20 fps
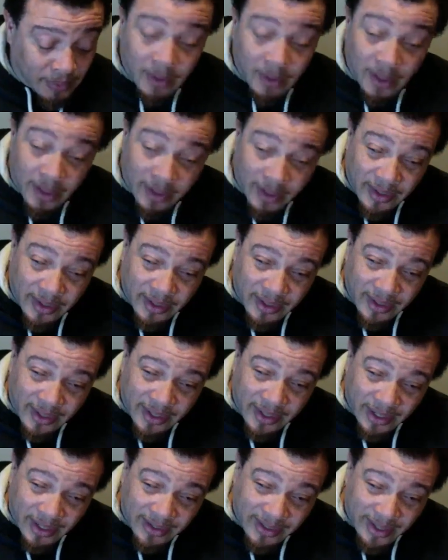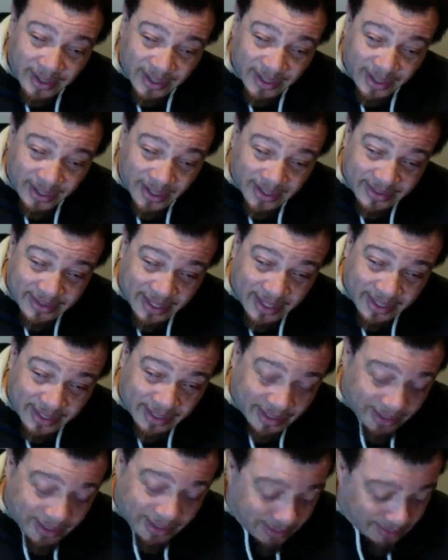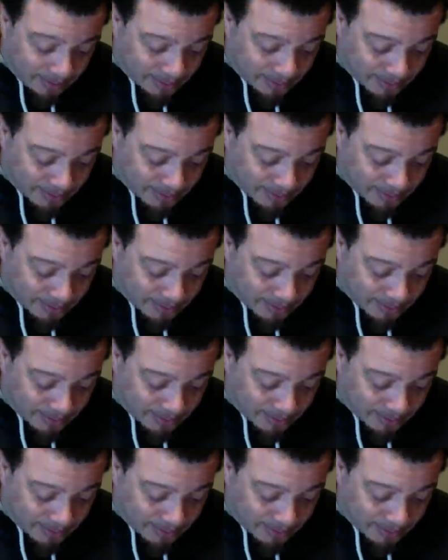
And he got that.